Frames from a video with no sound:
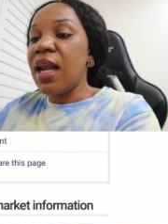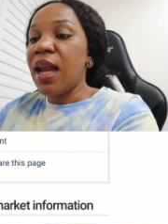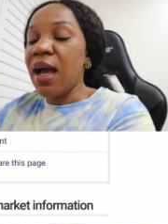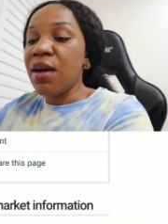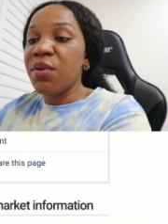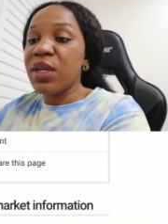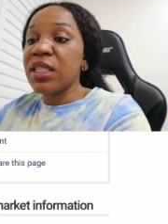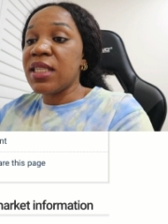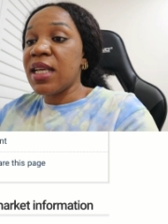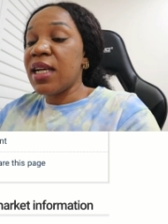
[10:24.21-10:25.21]
Language
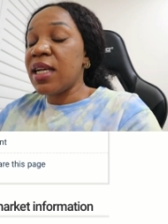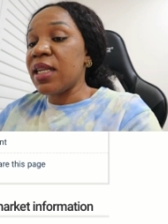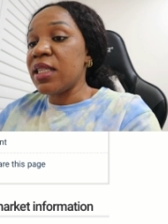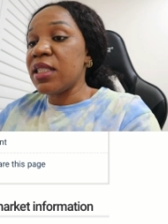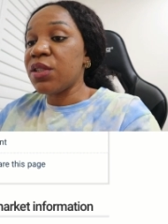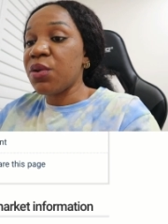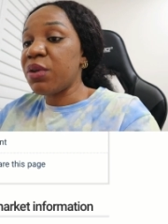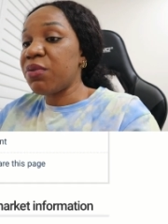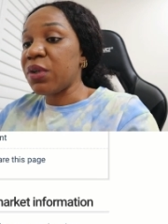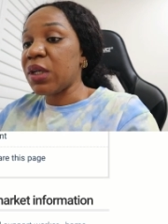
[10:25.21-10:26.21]
is English, so
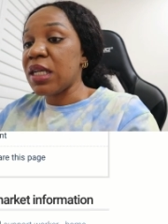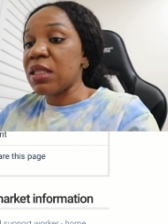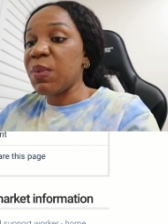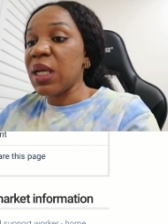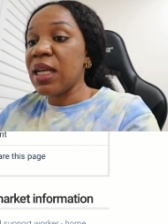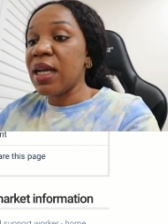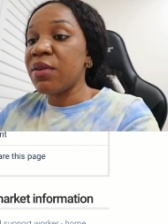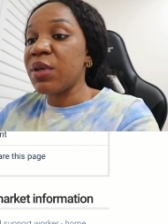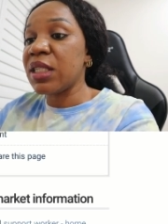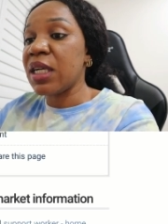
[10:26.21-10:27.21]
if you can speak
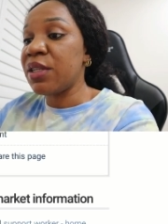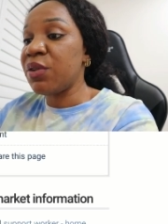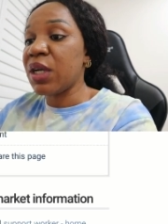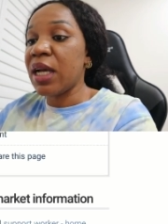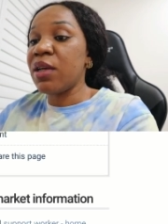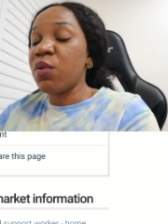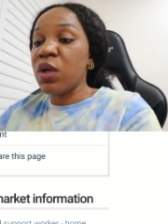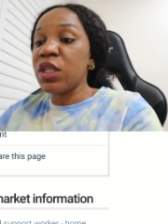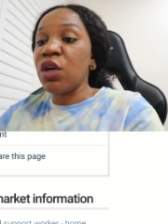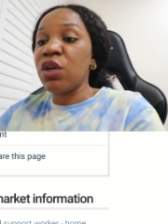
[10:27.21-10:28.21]
language and you can
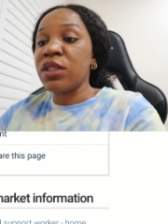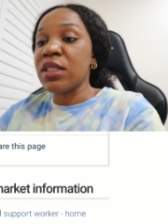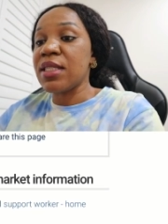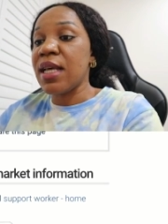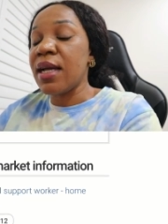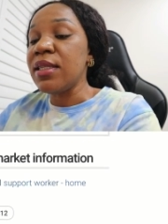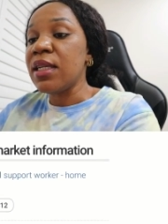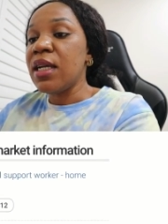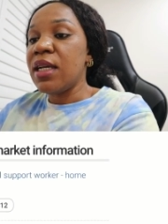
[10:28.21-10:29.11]
equally understand,